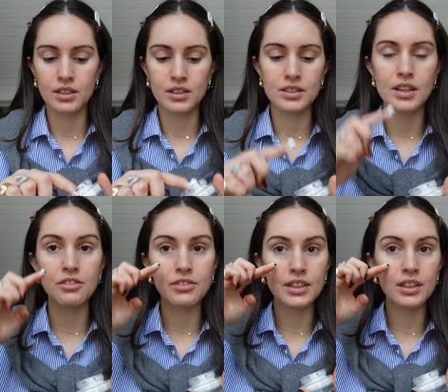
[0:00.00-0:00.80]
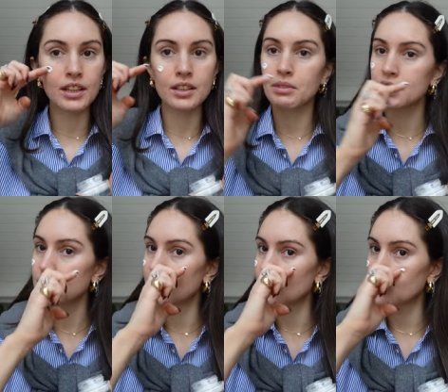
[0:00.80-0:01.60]
because I feel like my
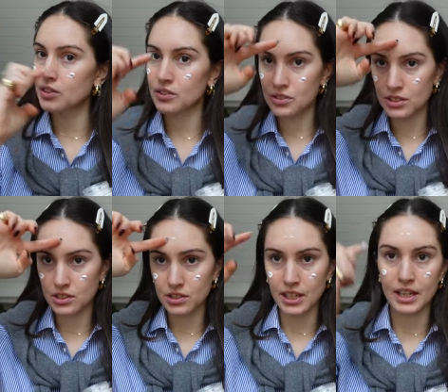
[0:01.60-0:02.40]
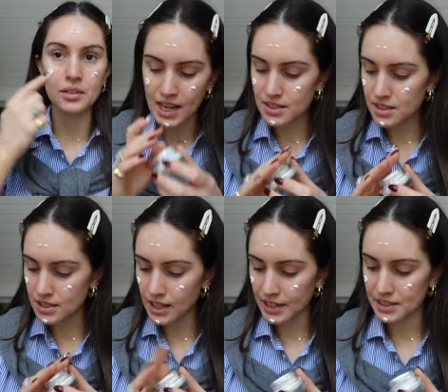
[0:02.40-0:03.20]
skin could use it today. It has this
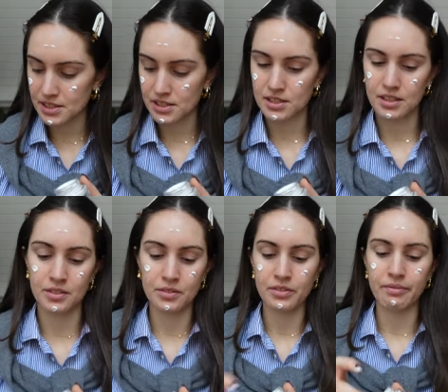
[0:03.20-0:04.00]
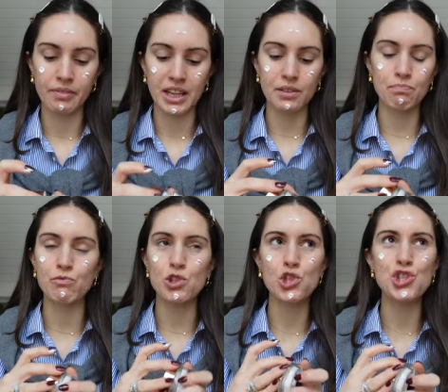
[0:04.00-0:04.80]
lightest like
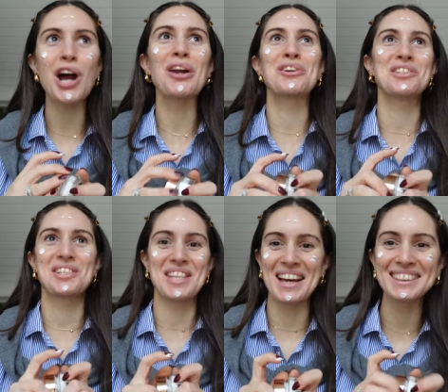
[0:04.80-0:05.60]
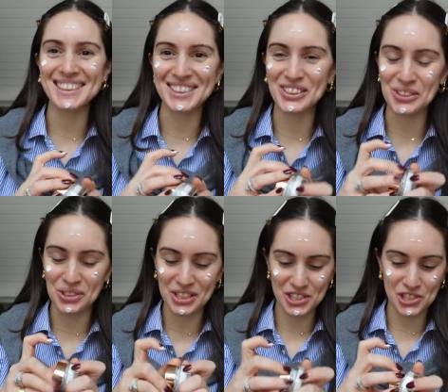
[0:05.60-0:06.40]
charlotte scent. It's so
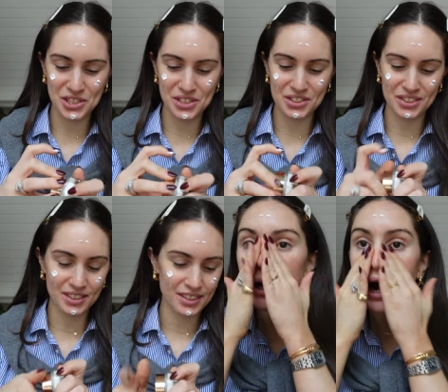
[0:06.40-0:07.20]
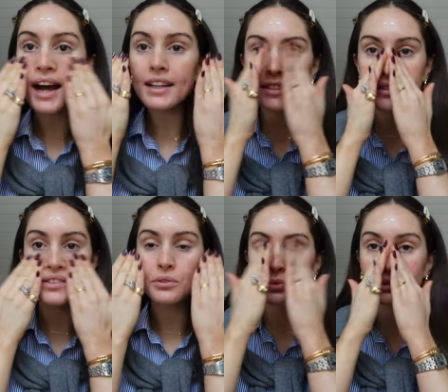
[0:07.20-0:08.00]
delicious. It acts as
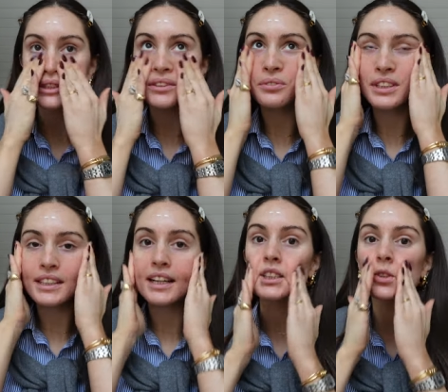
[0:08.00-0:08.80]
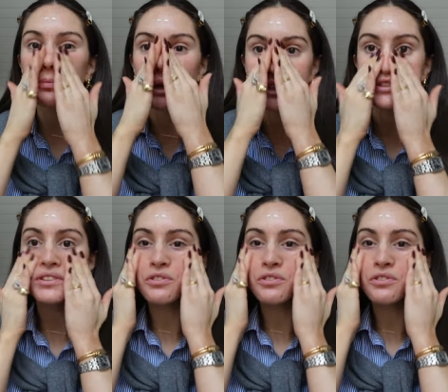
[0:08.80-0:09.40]
a really, really nice base